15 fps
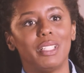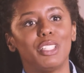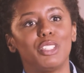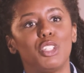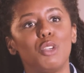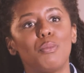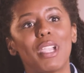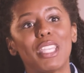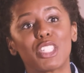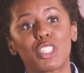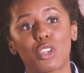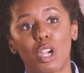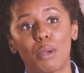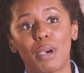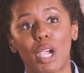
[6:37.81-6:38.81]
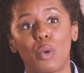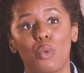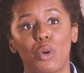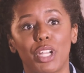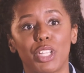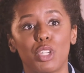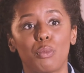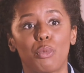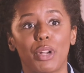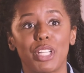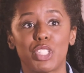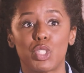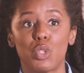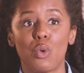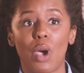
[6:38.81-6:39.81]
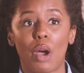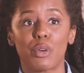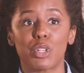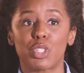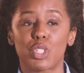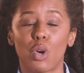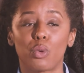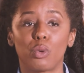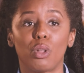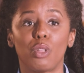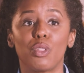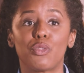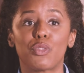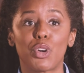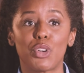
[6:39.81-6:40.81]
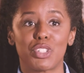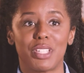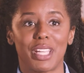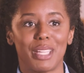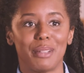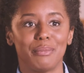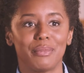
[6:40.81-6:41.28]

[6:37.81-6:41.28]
you may start by wearing your brace 2 hours total on the first day,